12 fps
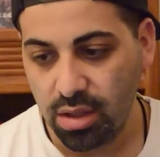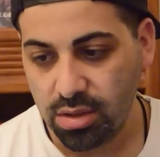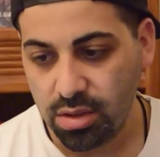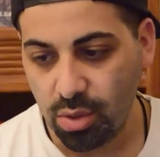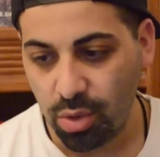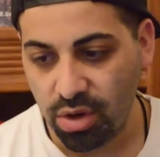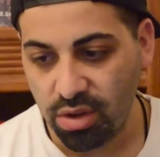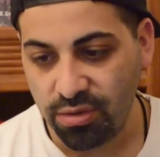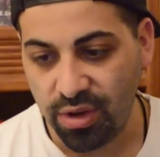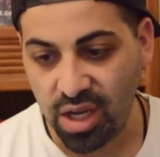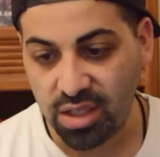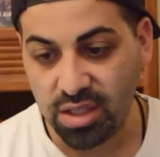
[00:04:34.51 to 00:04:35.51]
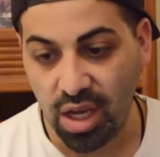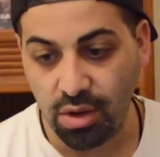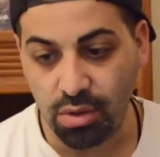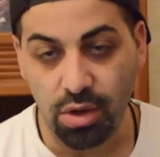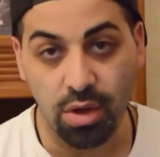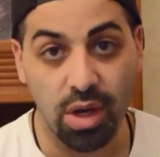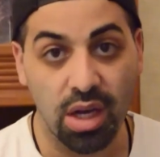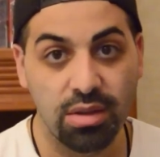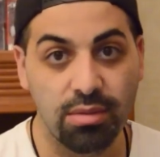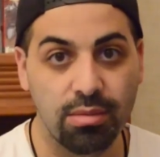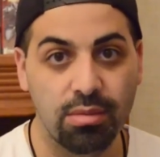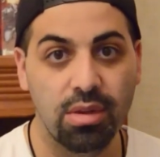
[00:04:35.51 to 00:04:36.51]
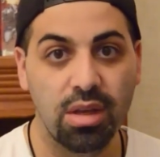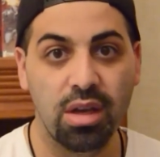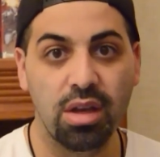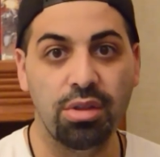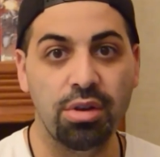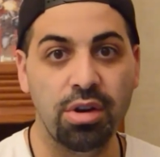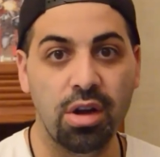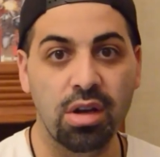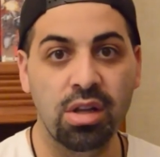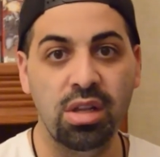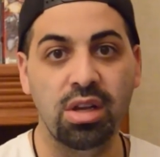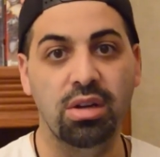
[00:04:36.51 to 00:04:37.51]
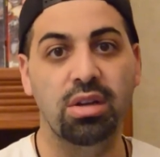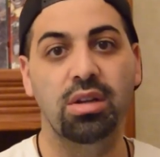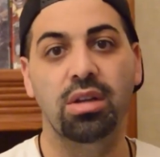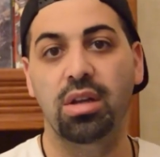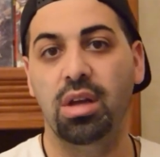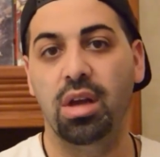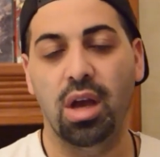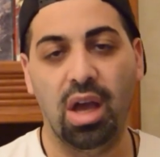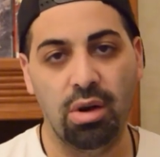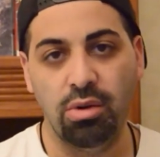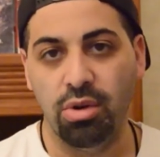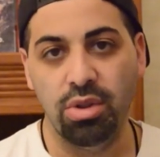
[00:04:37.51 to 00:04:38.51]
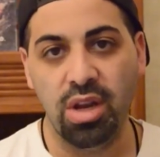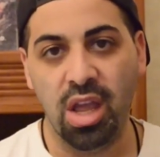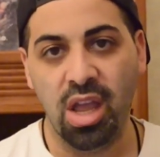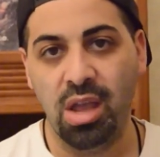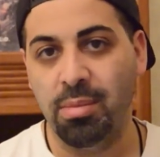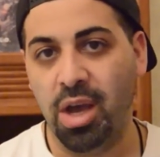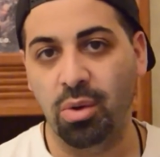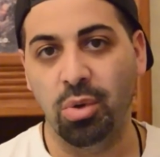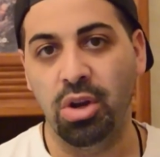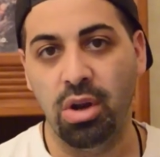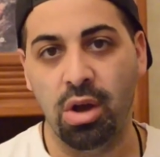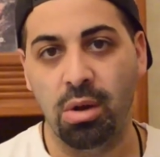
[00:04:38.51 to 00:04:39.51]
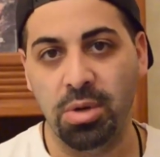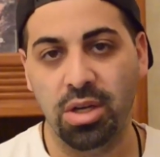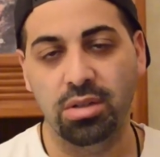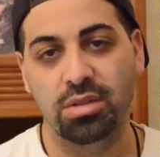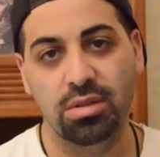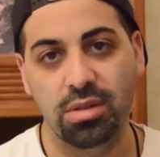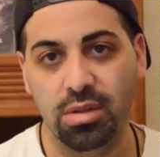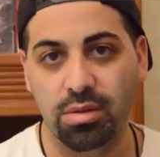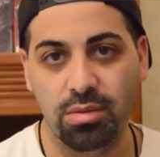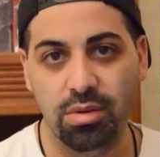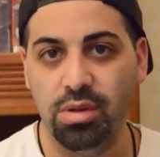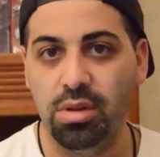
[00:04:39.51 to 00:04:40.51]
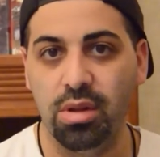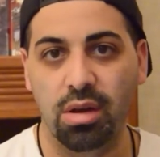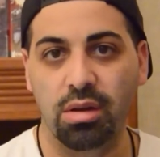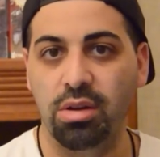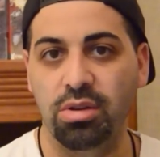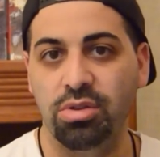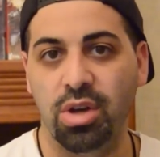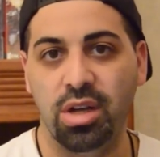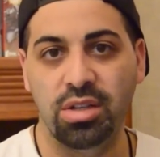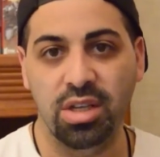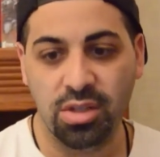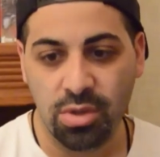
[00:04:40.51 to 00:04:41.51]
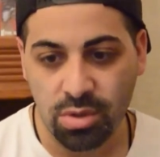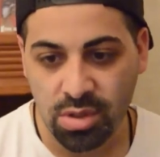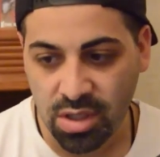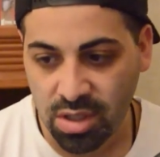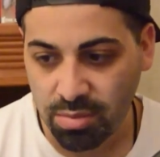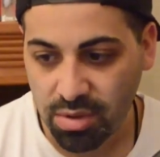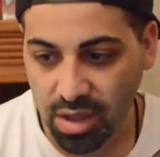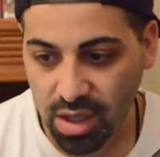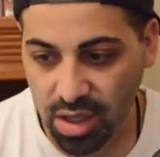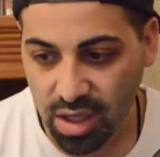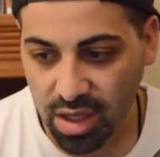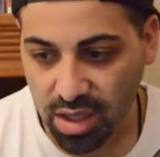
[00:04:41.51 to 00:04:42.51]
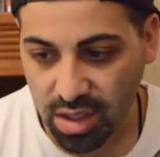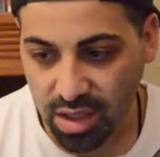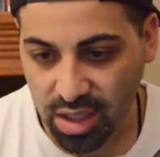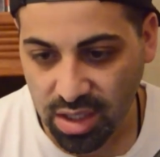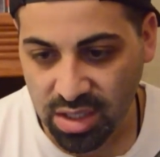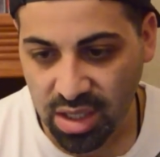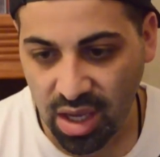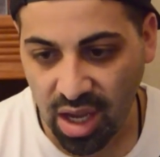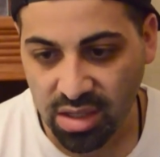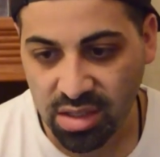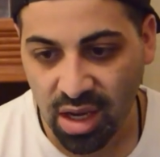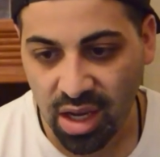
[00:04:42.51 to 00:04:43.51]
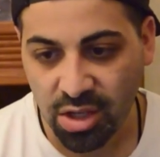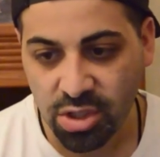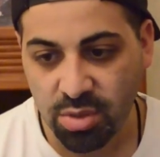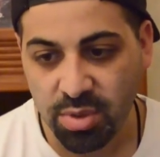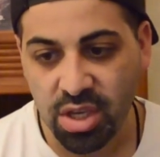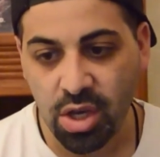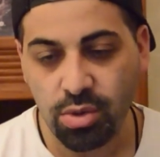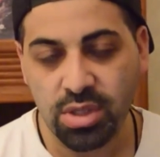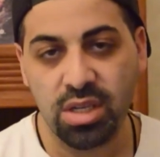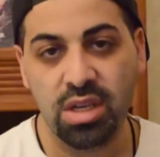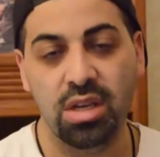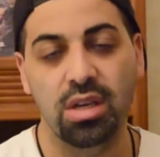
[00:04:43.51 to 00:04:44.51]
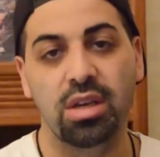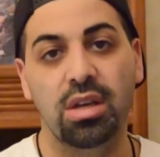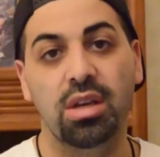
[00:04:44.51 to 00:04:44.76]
So what are the facts? I don't know. They're not clear. I don't know the name. I don't want to know. I'm not gonna try dig too deep. Is it anti-LGBTQ?